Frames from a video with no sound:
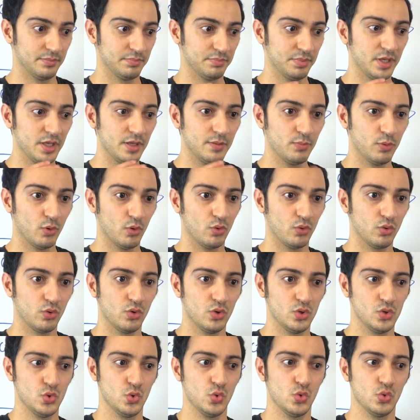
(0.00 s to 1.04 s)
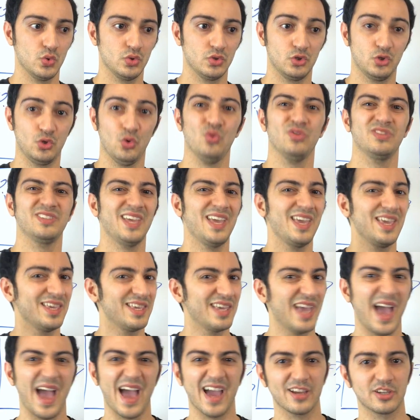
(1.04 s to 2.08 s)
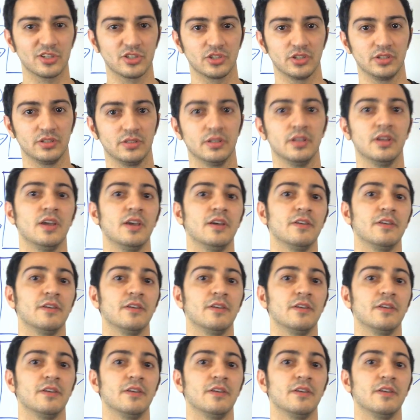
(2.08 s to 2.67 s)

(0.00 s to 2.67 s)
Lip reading: people who don't take action